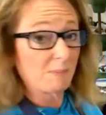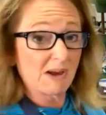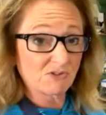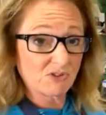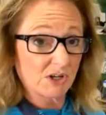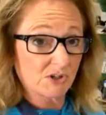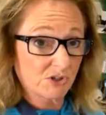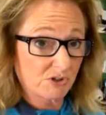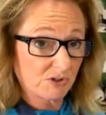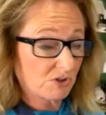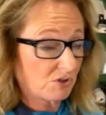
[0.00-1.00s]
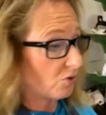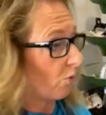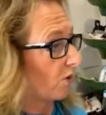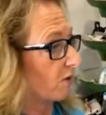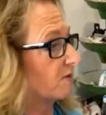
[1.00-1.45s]
I'm actually going to turn this
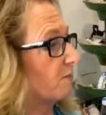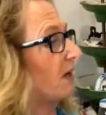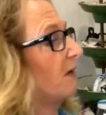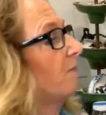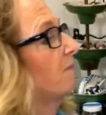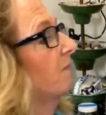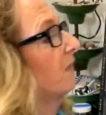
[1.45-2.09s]
towards me.